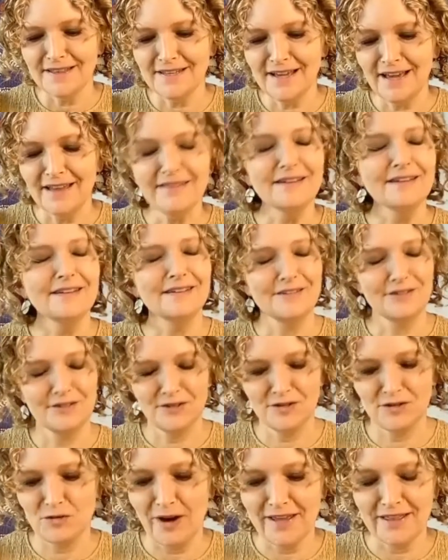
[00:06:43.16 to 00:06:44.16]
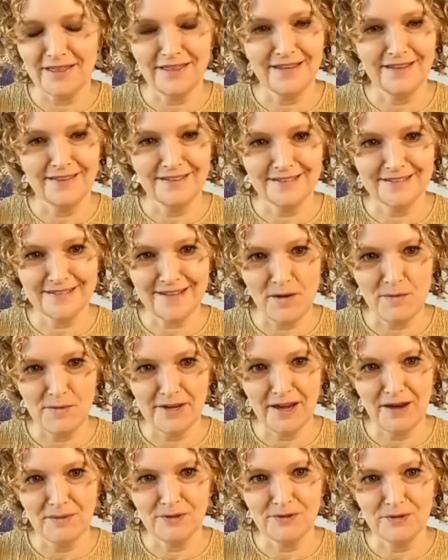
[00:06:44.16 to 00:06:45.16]
the other great thing that's
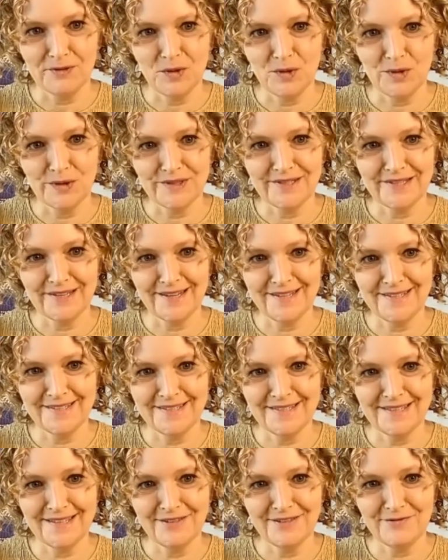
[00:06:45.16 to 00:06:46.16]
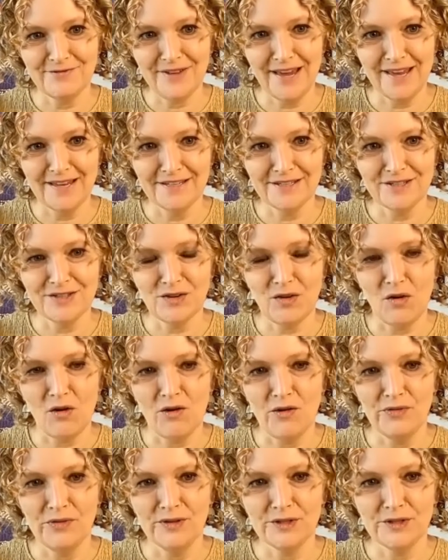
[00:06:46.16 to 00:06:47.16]
coming up, of course, is the event
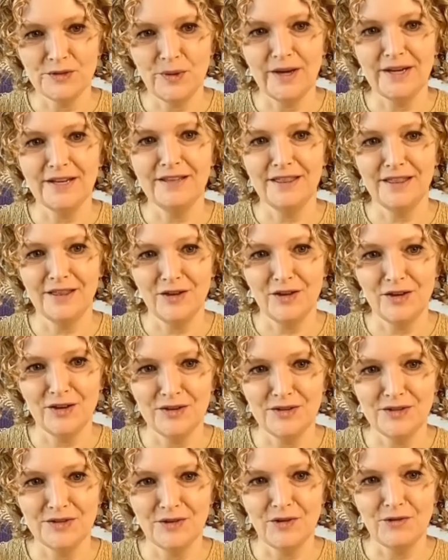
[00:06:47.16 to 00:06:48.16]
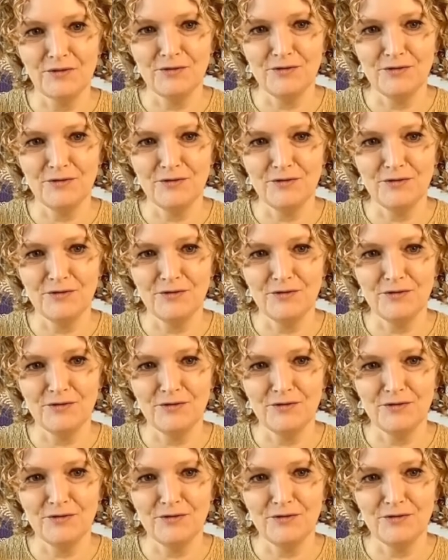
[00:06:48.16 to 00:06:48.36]
on the 23rd of